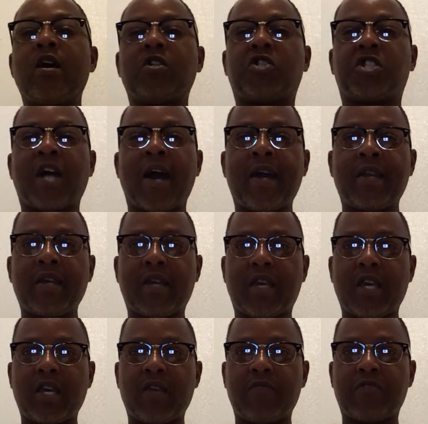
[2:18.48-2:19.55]
China
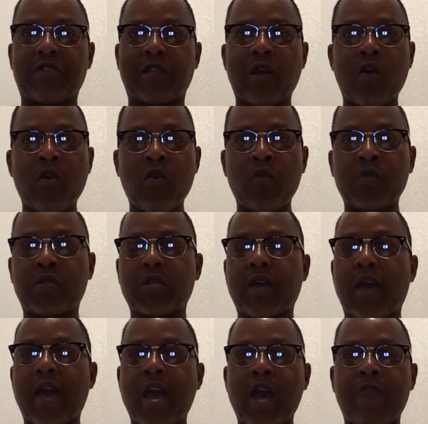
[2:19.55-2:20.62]
gives loans
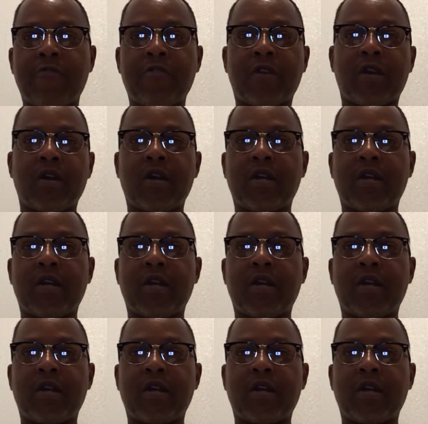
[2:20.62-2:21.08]
to Africa,